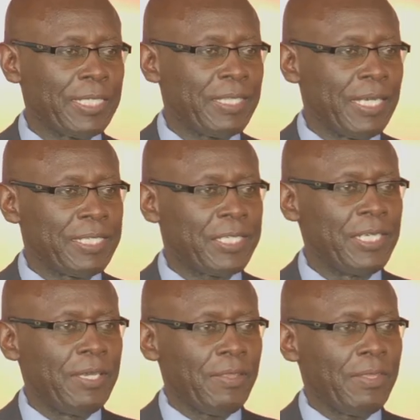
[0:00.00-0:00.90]
that
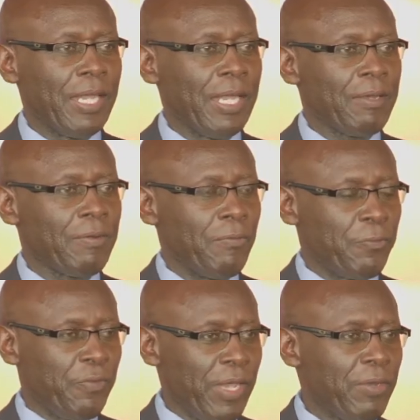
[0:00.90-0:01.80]
they are
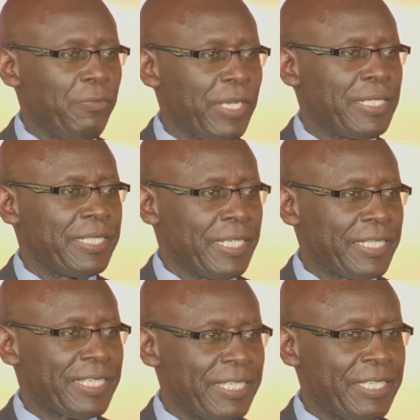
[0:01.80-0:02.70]
very, very
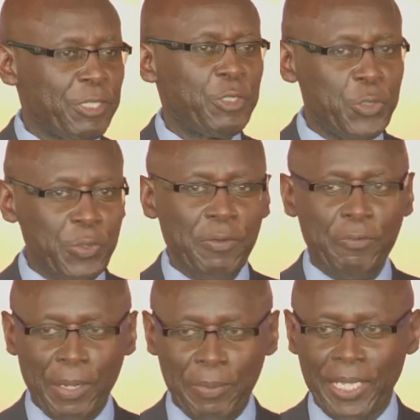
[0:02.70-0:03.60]
dedicated to the
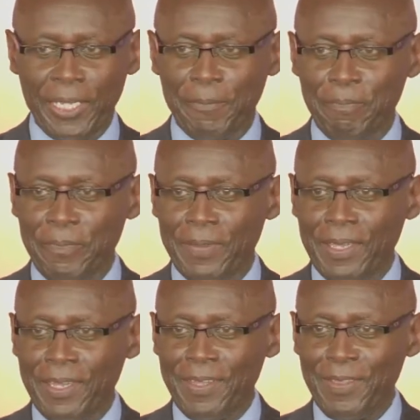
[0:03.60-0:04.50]
family.
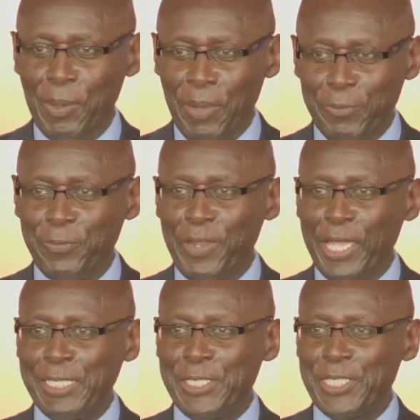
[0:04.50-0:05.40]
They're my
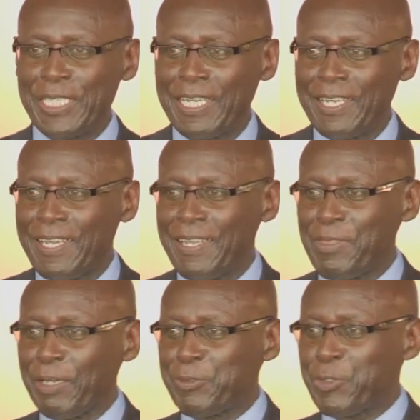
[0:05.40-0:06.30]
friends.
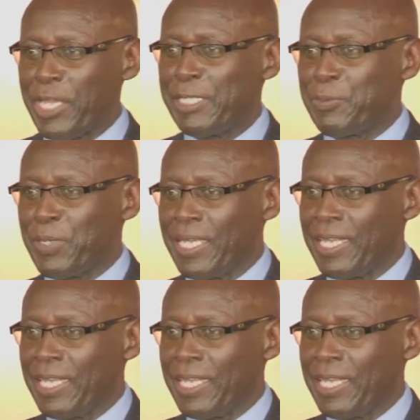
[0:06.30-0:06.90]
They have trained me